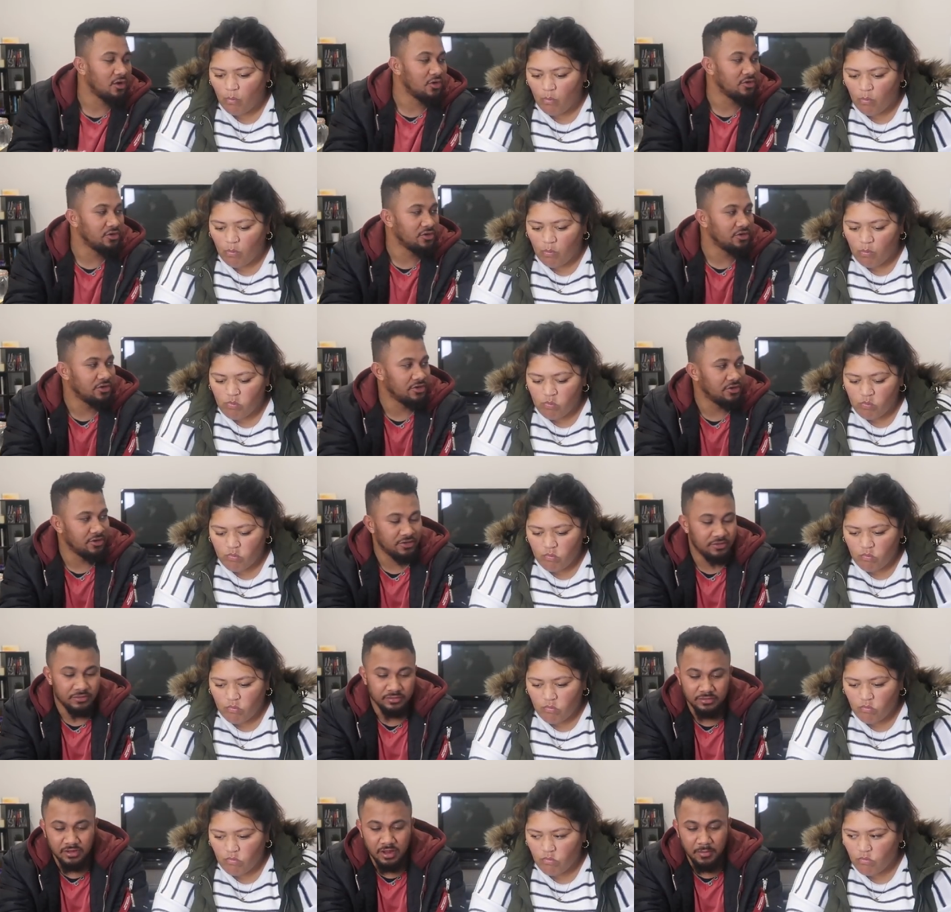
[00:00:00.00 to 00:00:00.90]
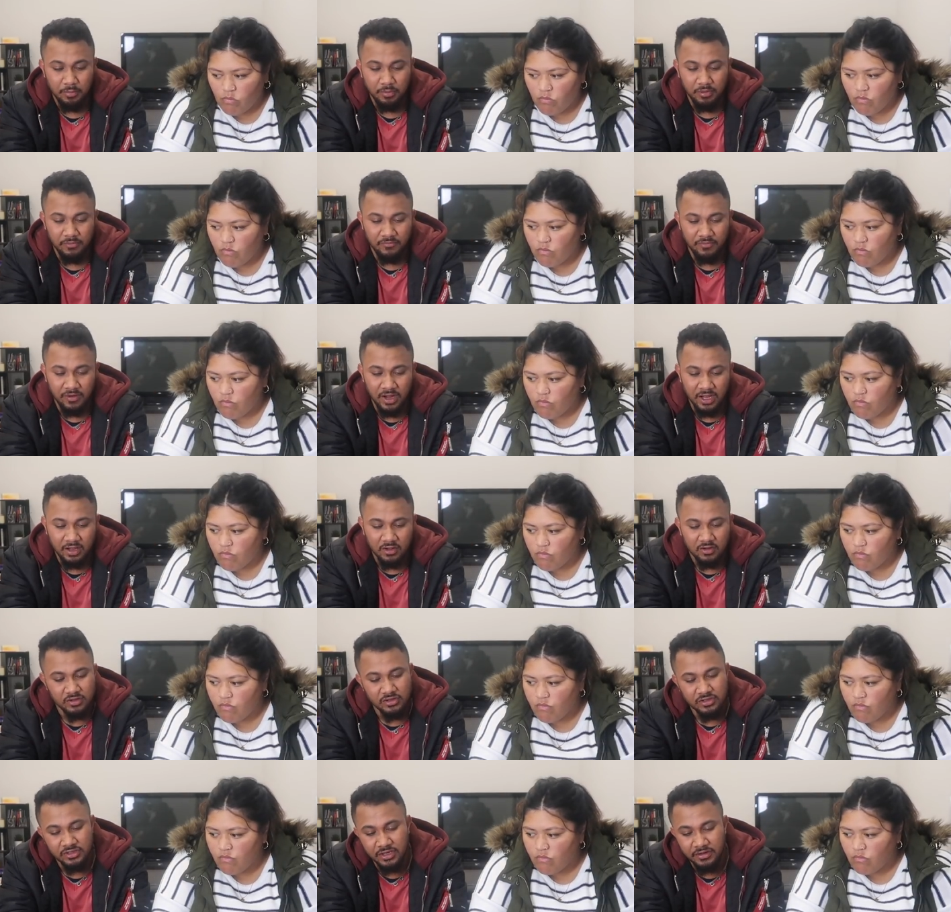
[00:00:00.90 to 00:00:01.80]
Speaker 1: on, they put a flag
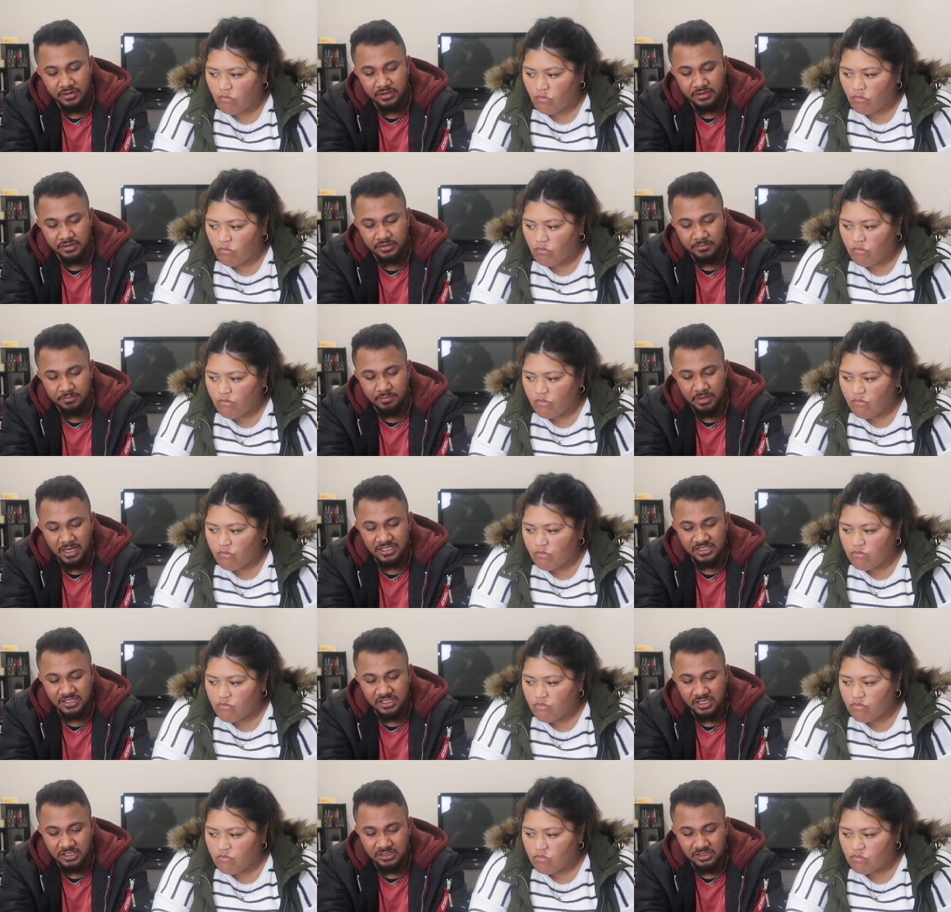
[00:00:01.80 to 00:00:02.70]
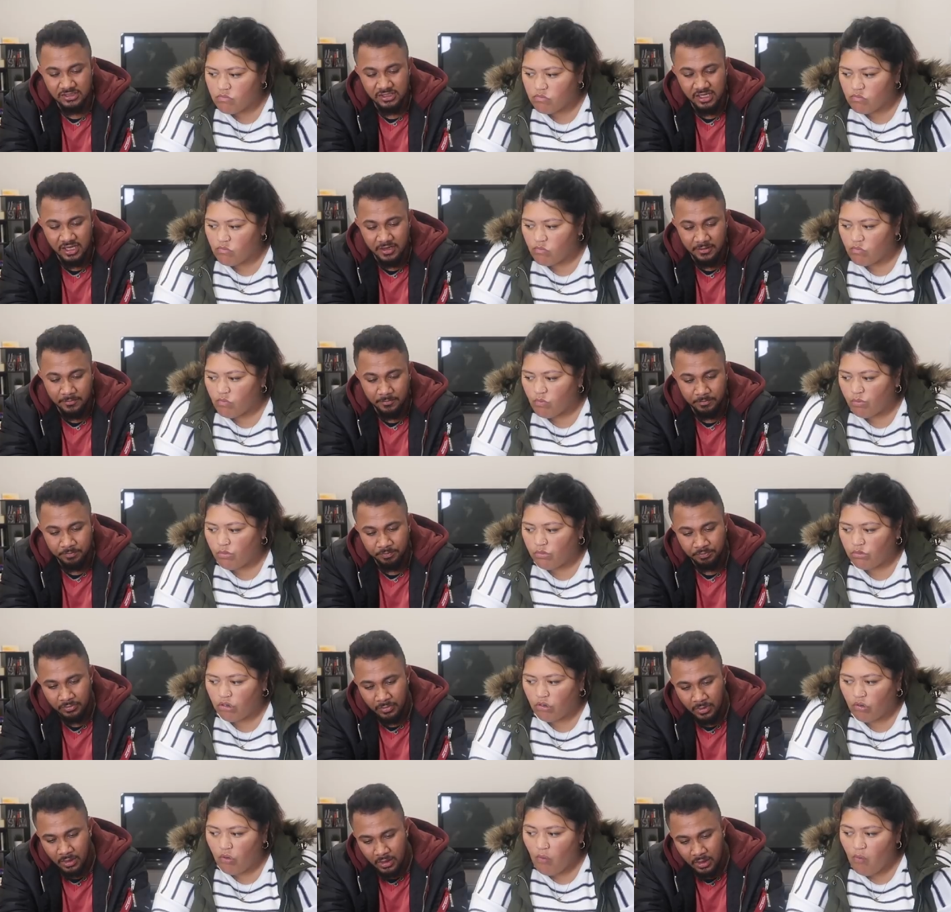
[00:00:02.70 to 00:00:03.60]
on the plastic, yeah.
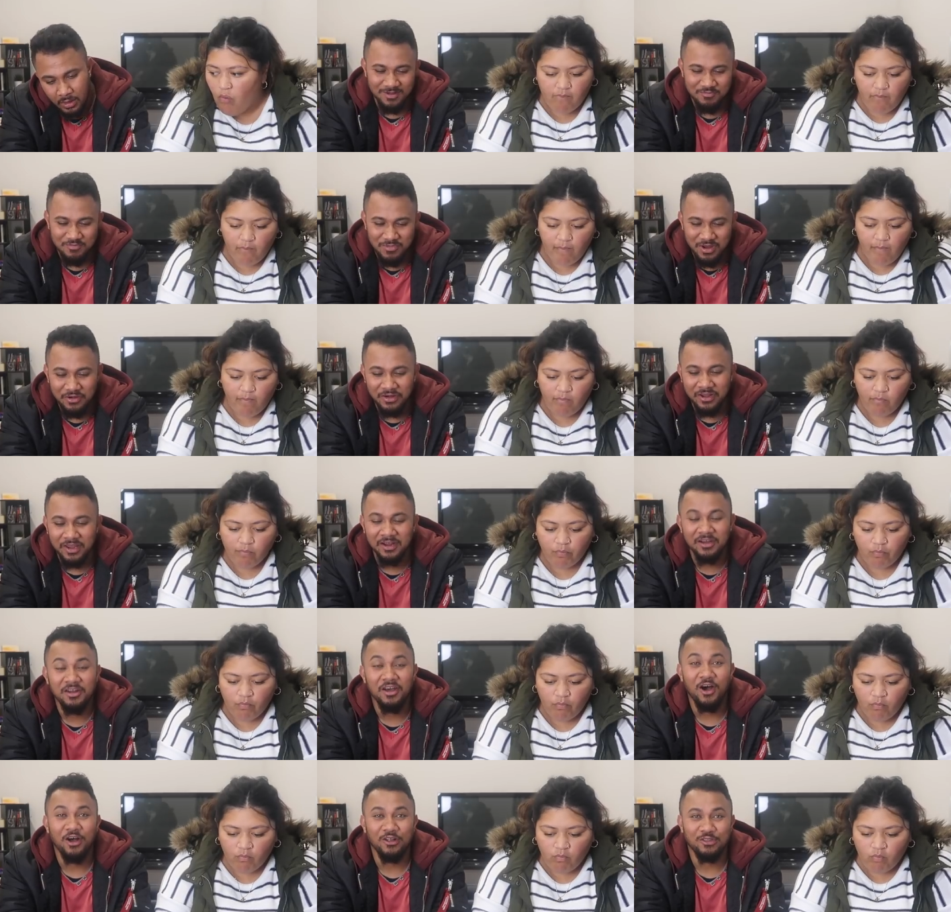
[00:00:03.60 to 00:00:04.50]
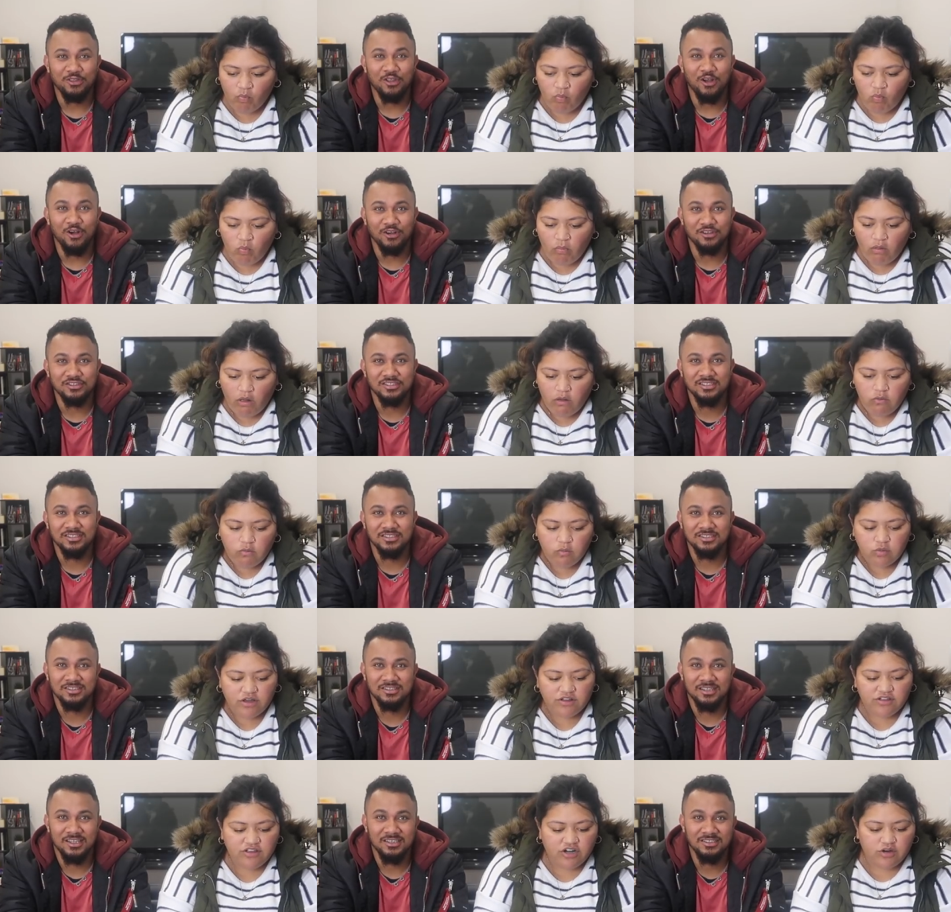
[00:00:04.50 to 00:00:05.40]
American hot dogs.
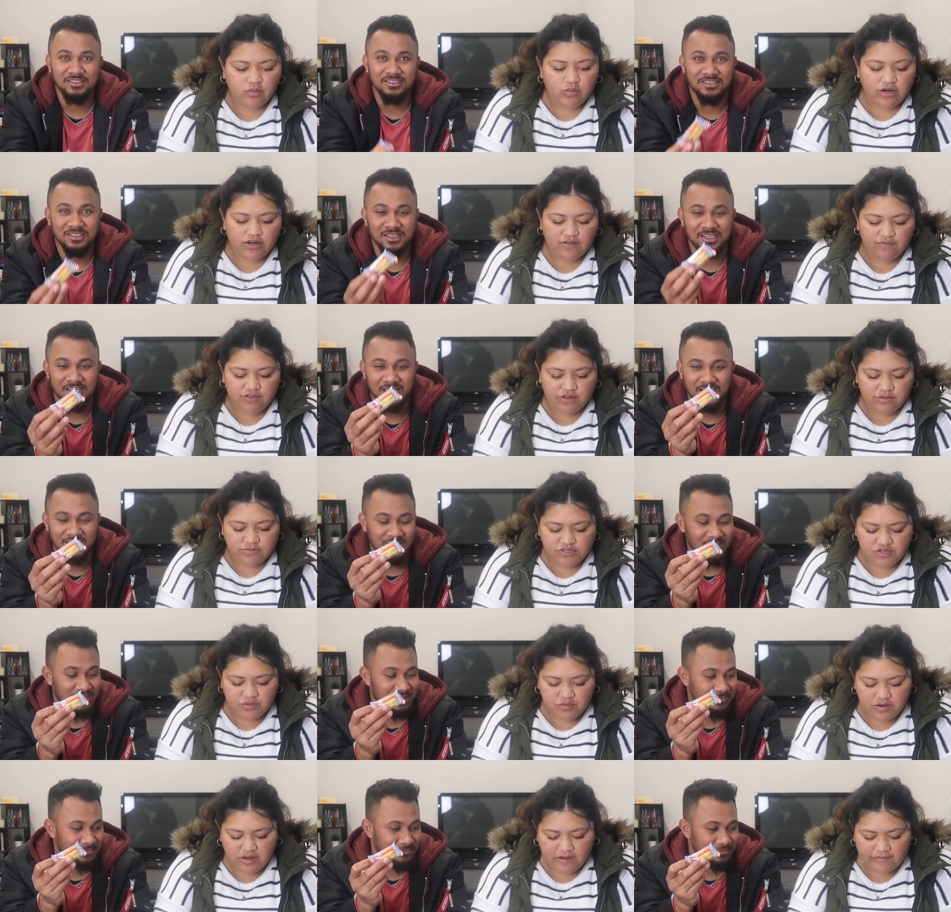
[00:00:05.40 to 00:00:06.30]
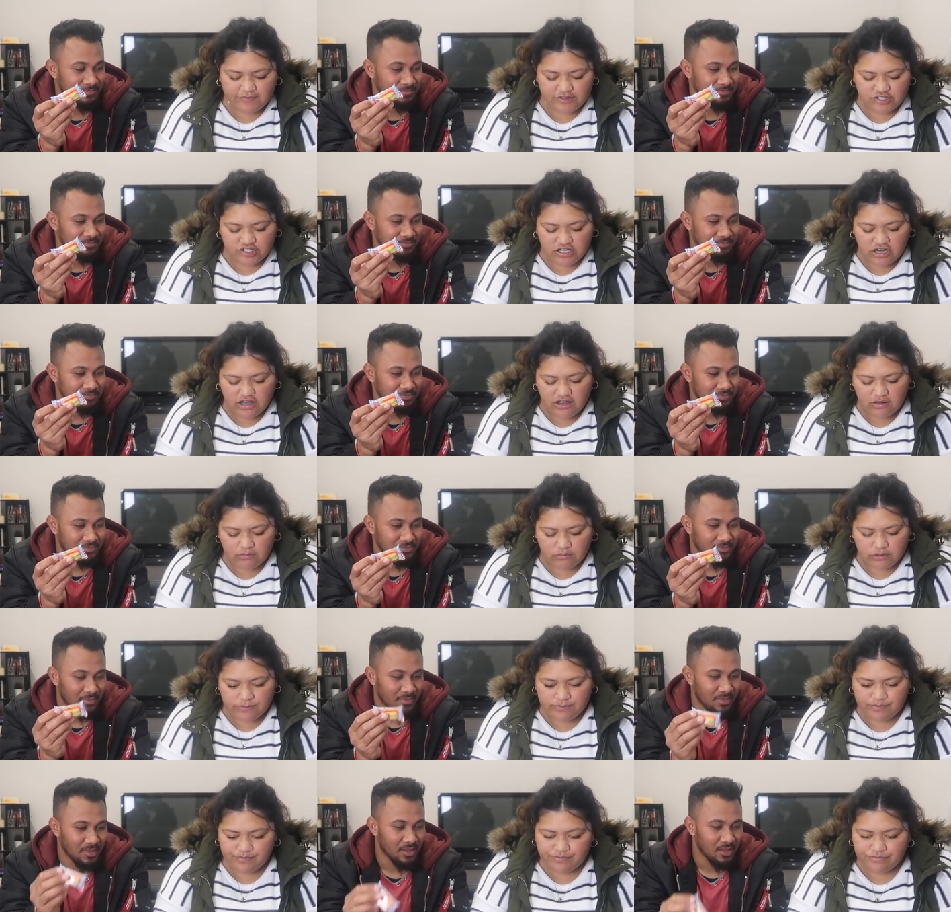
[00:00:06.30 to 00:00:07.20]
We only got one of them,
Speaker 2: so we'll have to share that
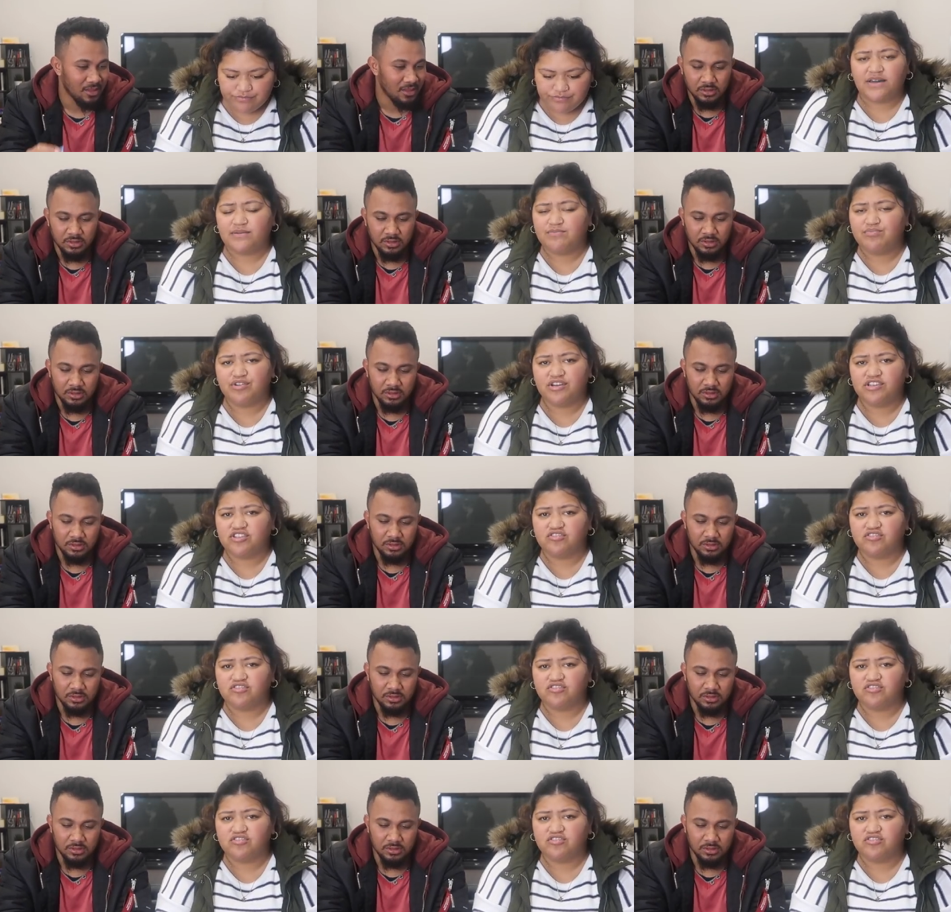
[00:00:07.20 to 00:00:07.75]
one. I'm pretty